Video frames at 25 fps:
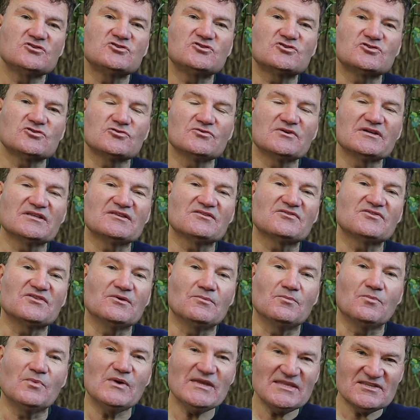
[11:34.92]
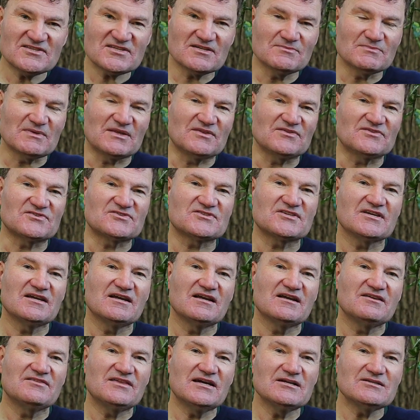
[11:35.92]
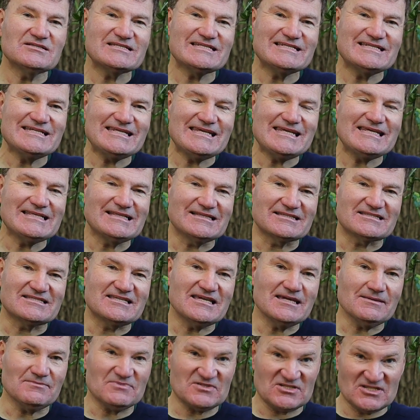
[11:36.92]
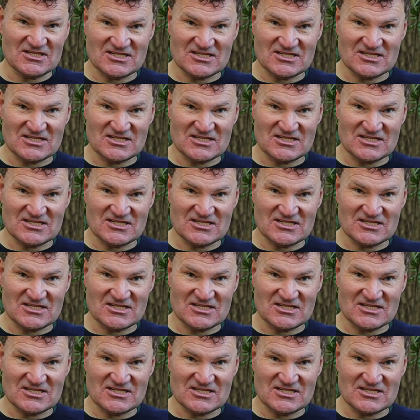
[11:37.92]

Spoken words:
during the winter months, those needle tips,